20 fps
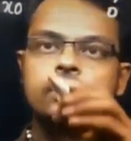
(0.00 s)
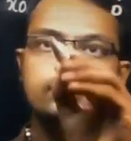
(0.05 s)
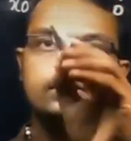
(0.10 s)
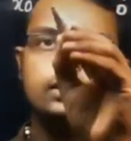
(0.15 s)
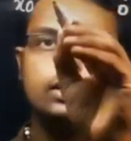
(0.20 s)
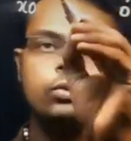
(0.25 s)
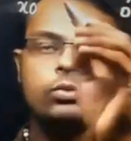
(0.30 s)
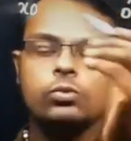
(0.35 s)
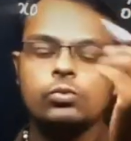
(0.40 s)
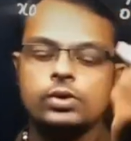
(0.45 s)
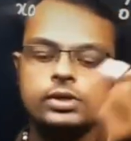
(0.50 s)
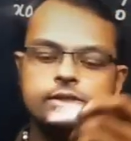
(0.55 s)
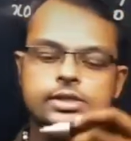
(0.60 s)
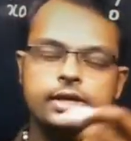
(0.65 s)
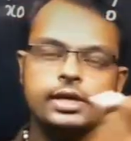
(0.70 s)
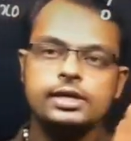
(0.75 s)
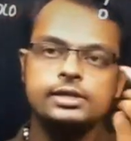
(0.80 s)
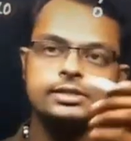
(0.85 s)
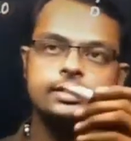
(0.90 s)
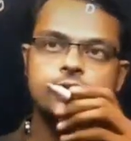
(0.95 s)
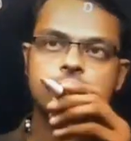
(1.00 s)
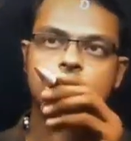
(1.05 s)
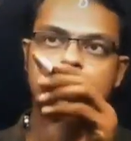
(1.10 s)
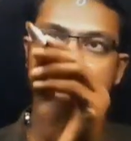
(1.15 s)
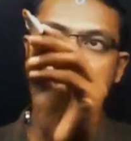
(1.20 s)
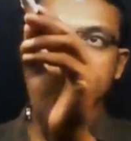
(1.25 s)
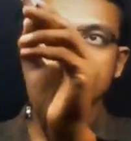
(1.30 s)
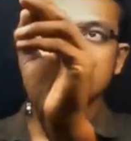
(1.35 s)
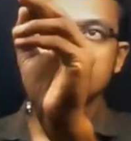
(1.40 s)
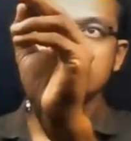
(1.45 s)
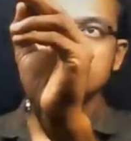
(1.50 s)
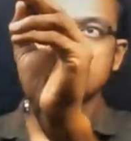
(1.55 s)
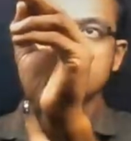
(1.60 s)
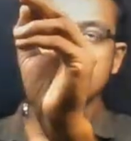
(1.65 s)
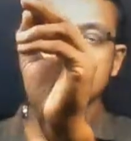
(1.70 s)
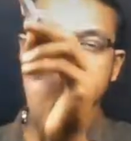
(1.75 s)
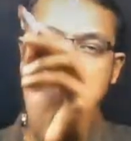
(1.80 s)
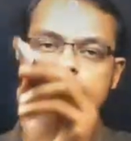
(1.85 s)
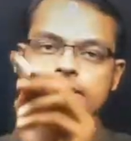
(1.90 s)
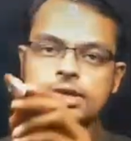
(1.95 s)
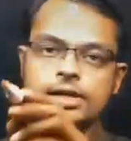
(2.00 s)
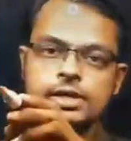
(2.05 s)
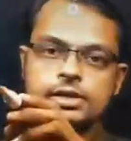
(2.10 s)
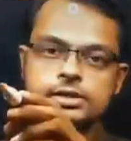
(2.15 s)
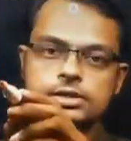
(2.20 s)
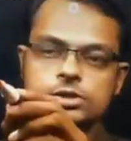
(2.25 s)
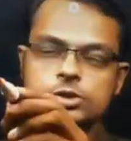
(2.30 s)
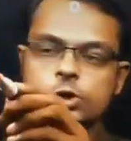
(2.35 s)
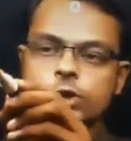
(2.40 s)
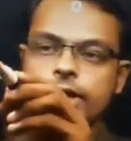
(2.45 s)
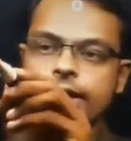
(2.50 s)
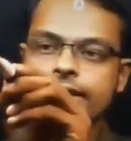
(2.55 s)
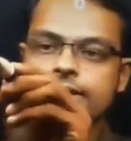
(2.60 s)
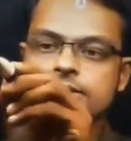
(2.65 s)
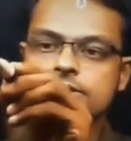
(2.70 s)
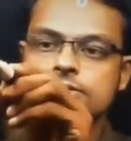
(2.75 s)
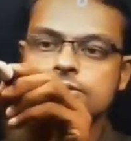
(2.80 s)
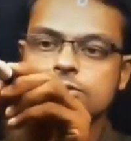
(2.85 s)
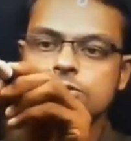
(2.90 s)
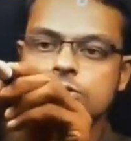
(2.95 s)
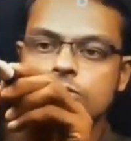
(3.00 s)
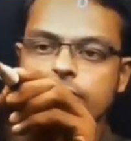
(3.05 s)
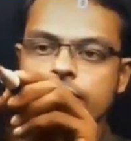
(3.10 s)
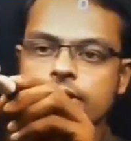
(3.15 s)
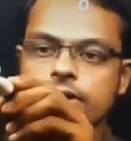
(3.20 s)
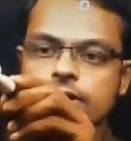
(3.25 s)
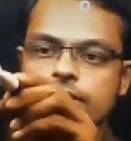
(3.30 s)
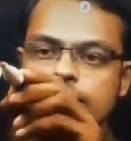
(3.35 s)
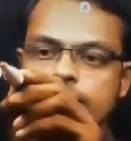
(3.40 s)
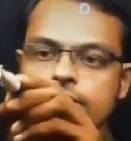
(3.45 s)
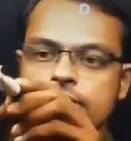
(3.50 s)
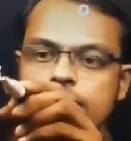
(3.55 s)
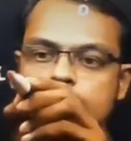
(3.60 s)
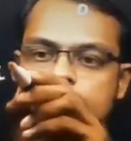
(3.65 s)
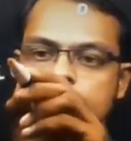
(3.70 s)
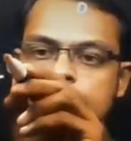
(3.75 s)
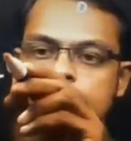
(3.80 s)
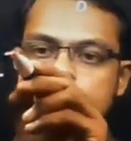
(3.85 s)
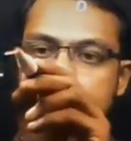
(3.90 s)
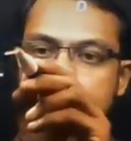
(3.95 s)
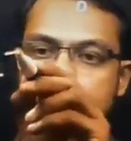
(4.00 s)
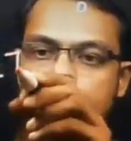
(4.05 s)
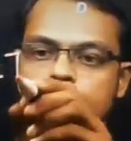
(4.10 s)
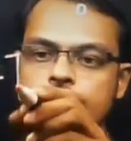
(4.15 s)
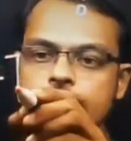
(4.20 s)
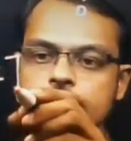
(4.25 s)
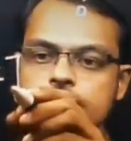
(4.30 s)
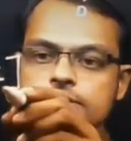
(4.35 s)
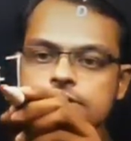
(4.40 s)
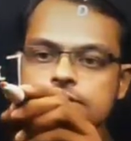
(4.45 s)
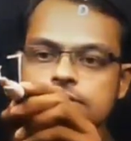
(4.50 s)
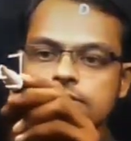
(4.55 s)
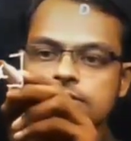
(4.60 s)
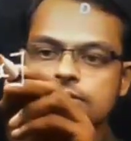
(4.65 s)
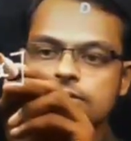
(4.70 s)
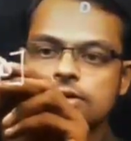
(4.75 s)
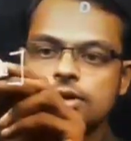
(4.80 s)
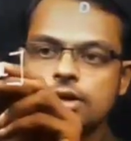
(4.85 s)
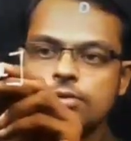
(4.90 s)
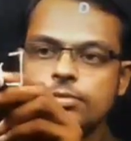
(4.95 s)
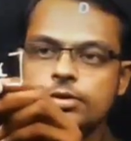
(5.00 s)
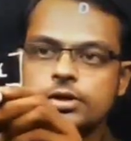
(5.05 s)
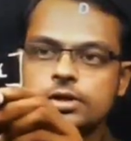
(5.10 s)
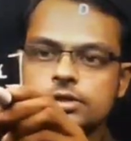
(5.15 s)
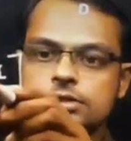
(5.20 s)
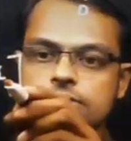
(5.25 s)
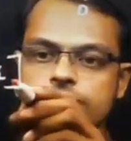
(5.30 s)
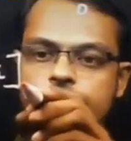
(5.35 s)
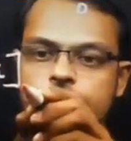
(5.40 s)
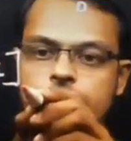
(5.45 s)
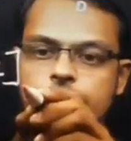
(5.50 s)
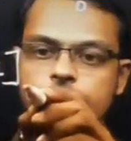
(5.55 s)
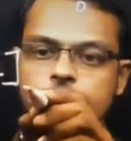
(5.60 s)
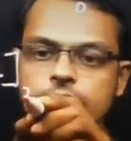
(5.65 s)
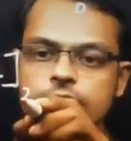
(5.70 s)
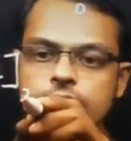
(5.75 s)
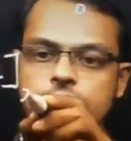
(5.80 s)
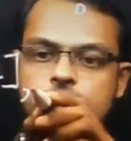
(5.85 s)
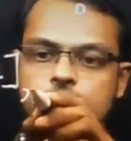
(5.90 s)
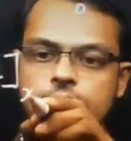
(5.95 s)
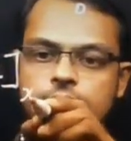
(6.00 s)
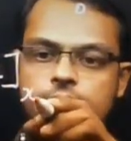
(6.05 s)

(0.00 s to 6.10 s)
Now once again same way, integral dx is equal to x, so we can write here x, limit is from here